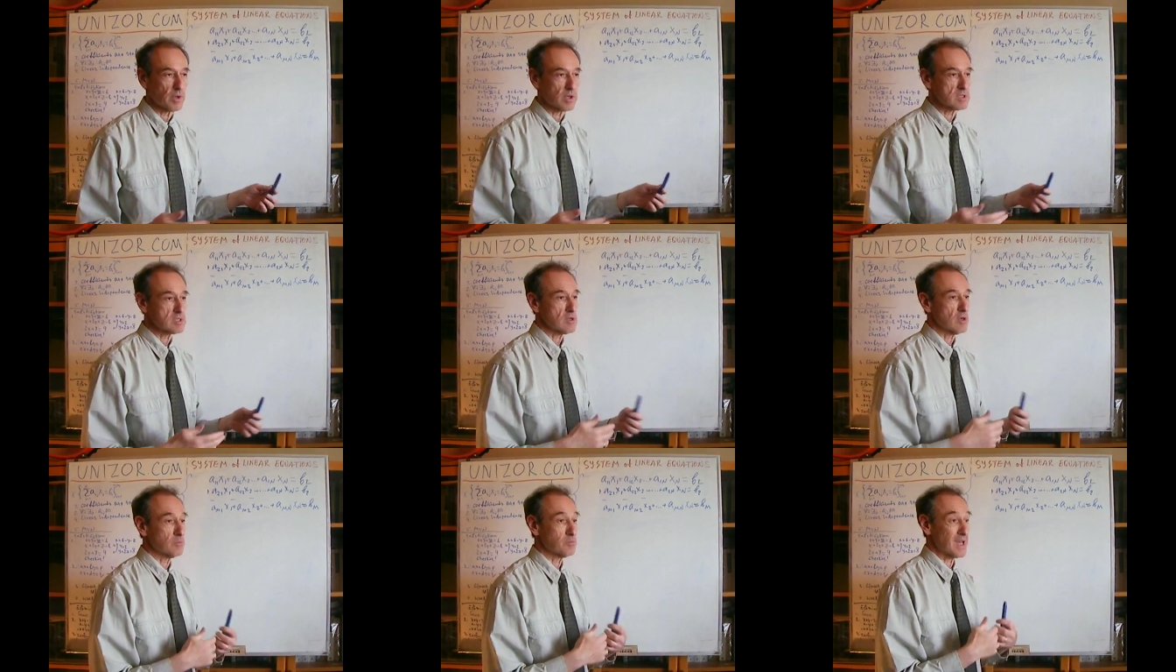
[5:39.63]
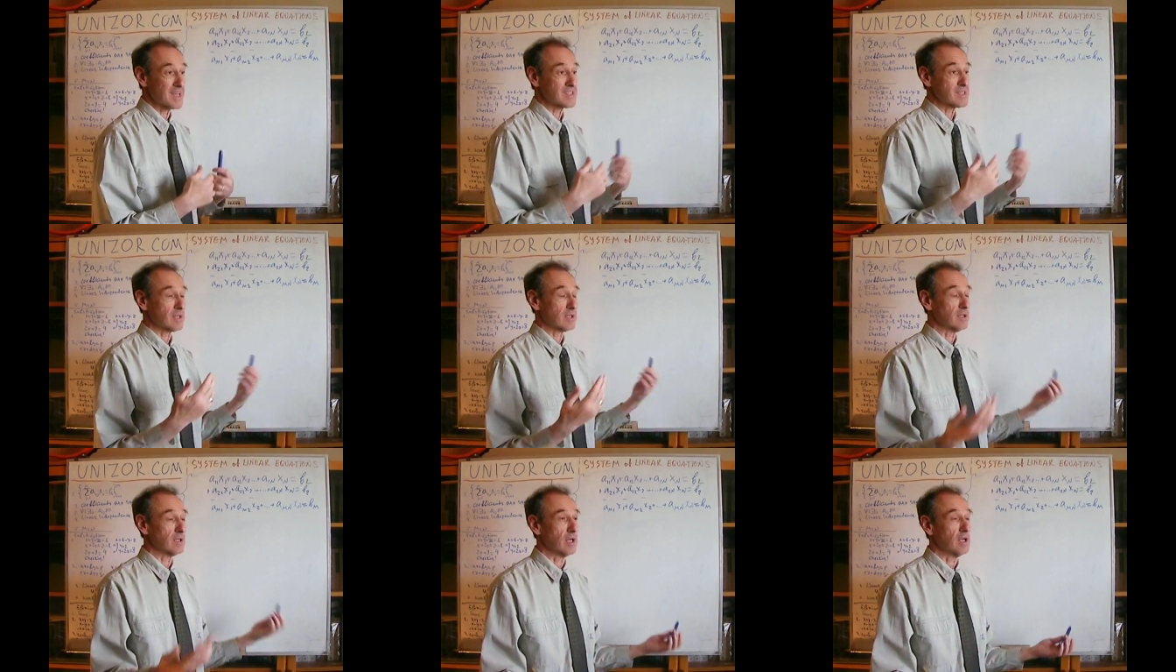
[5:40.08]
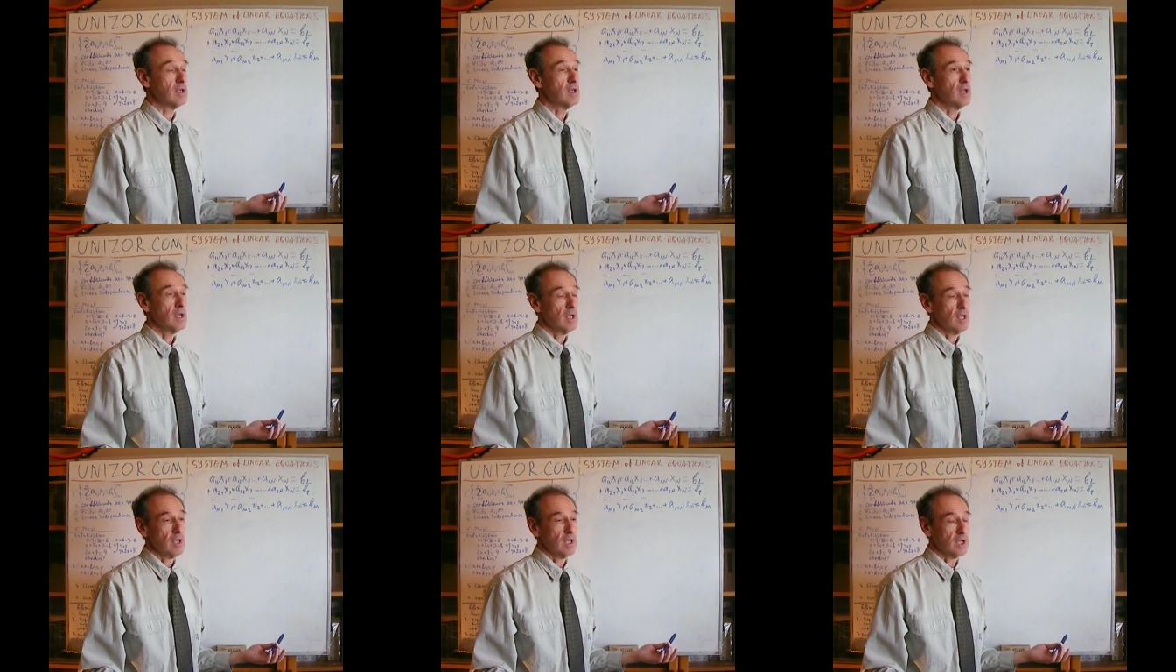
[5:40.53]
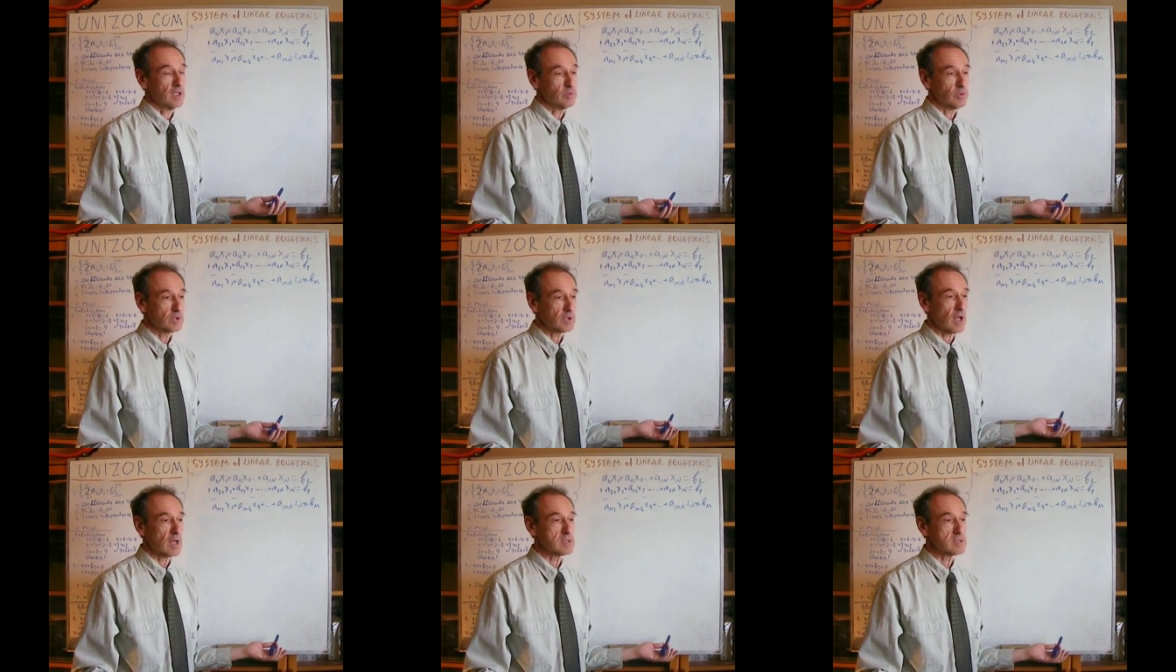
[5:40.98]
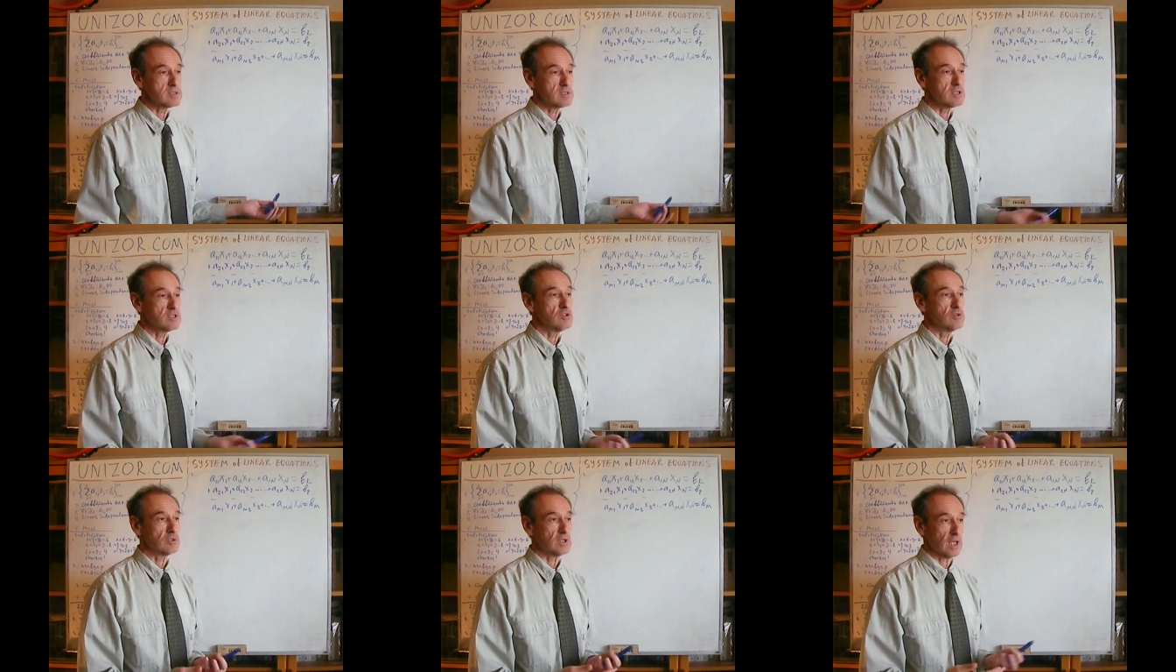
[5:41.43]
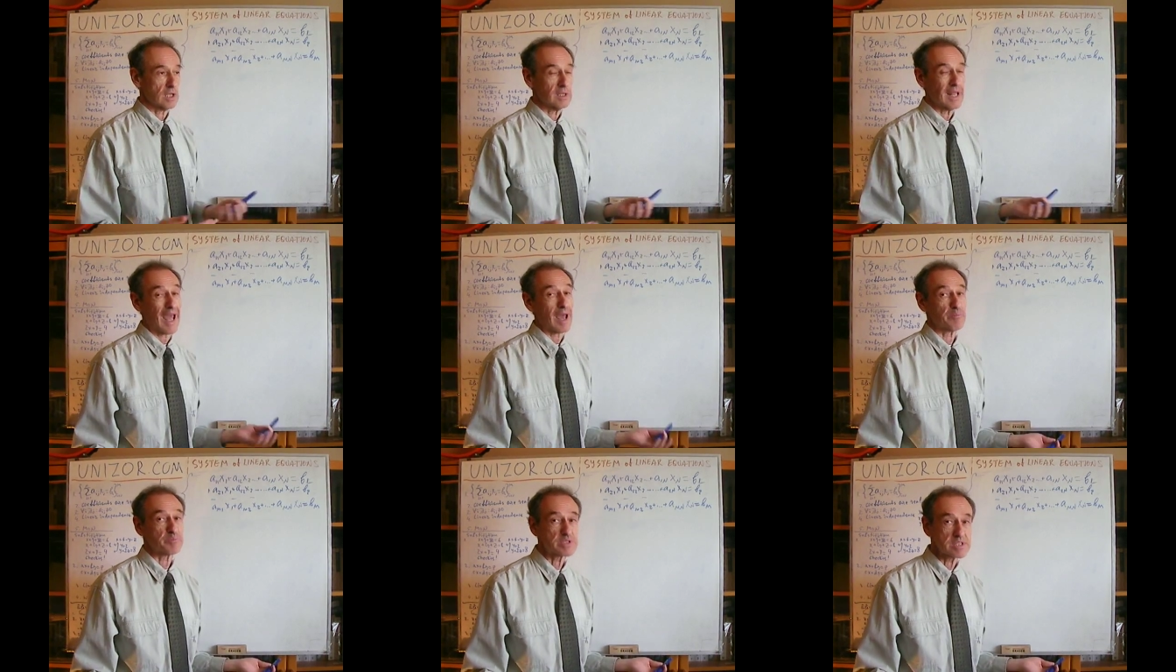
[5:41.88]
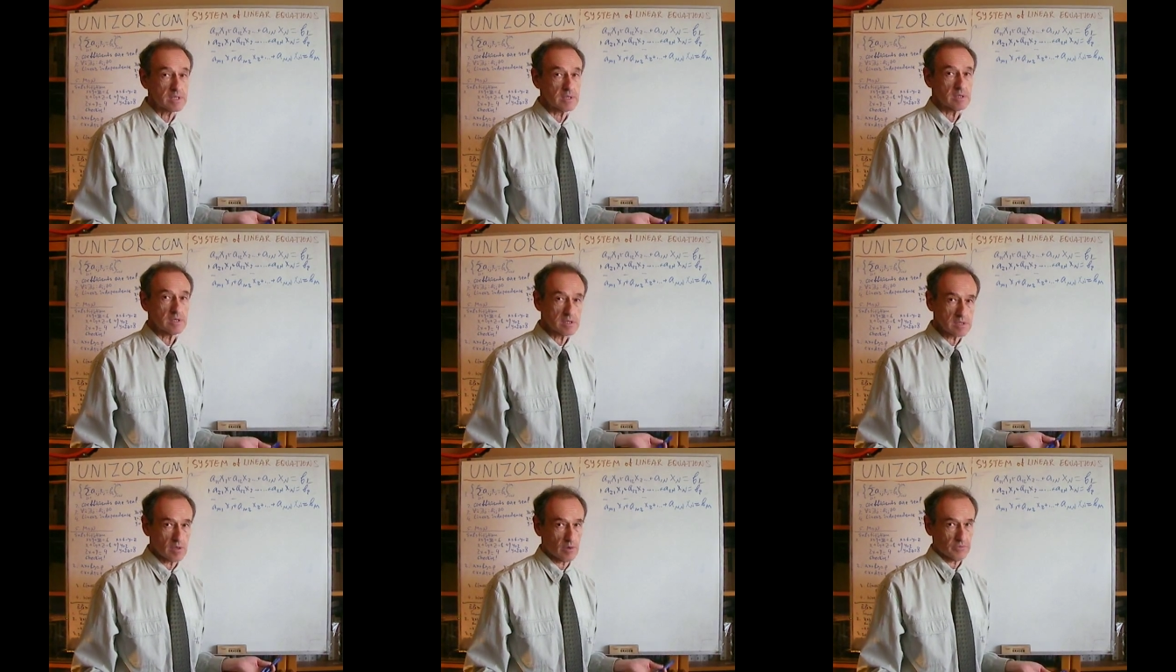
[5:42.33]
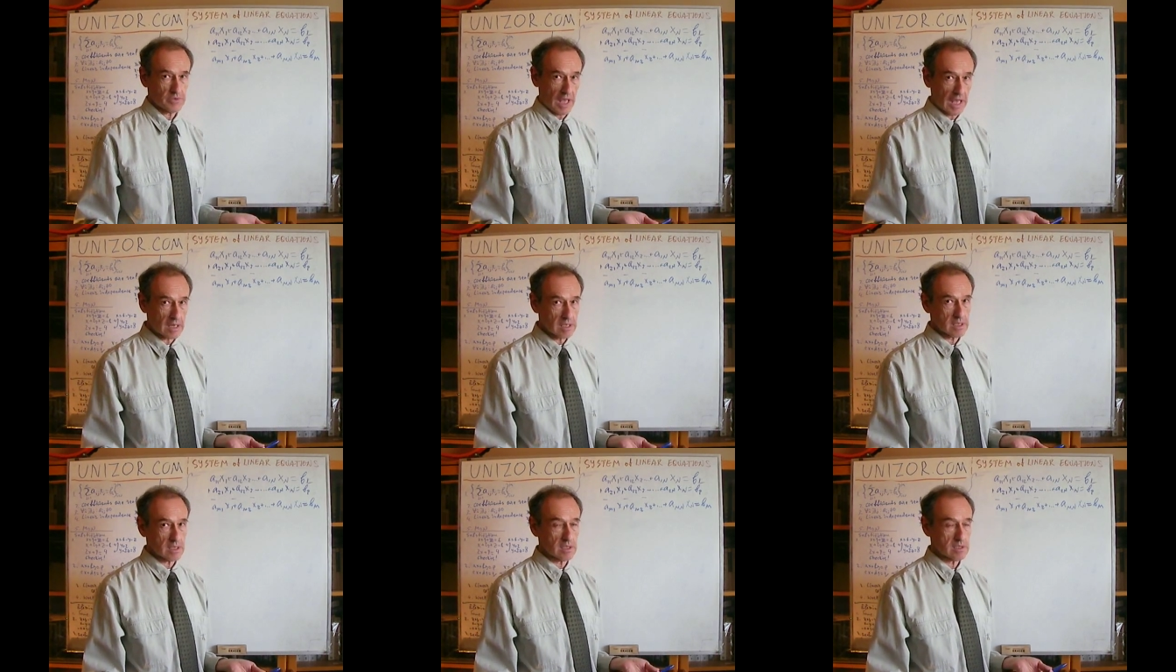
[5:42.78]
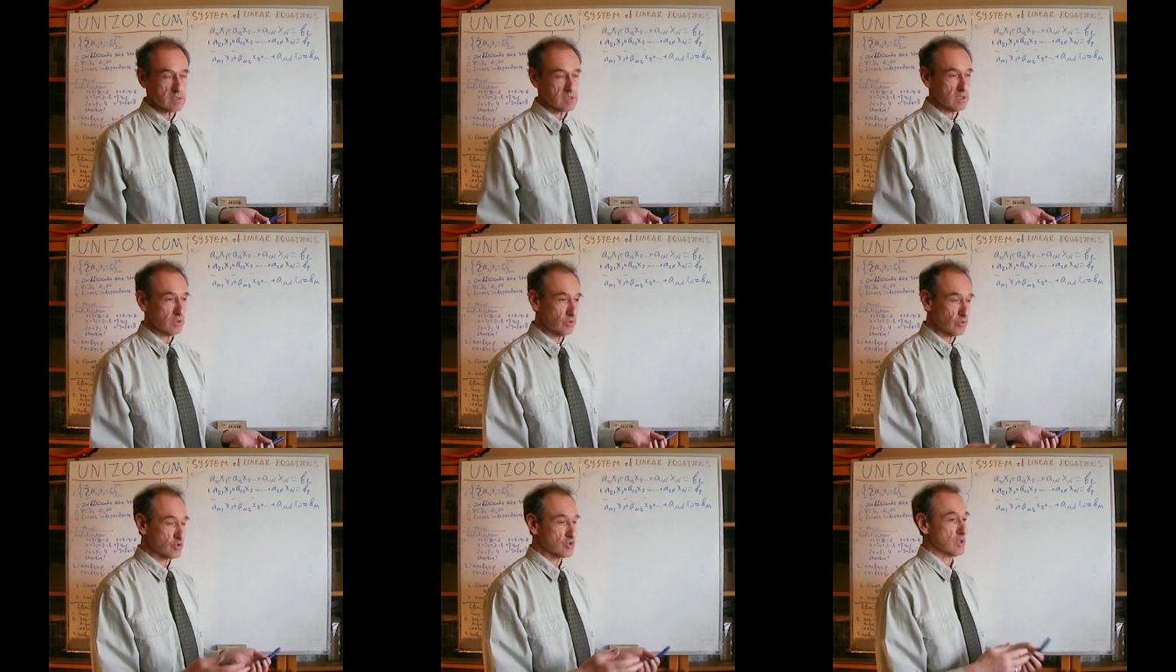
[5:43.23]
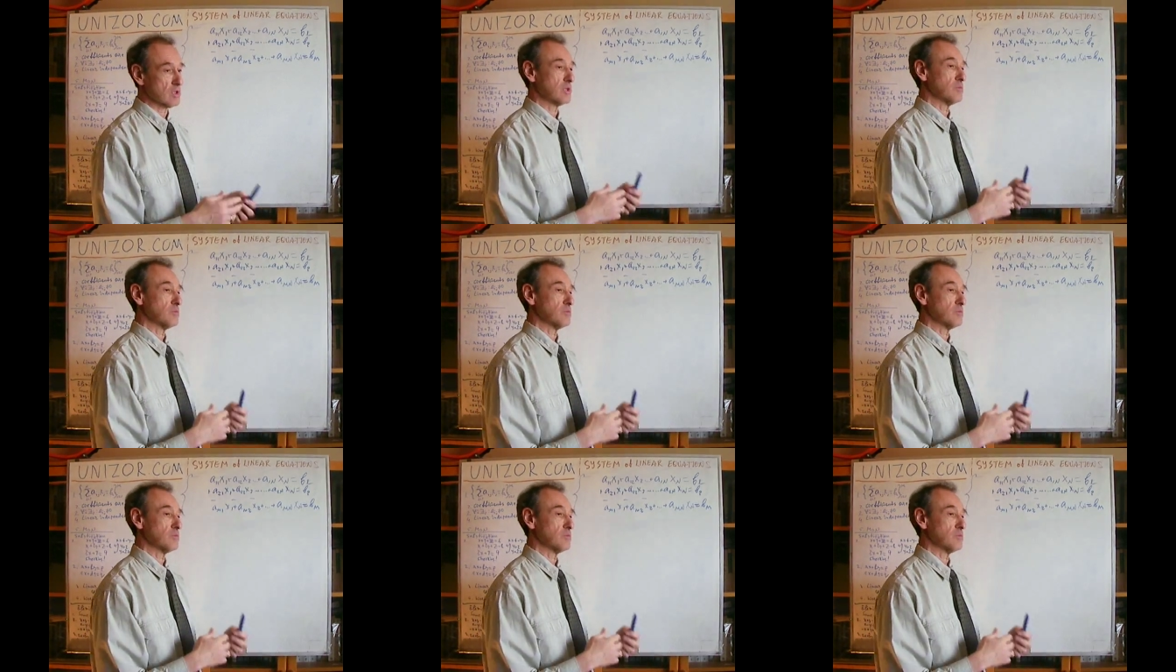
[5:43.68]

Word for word: So basically, it would constitute an absence of any solution,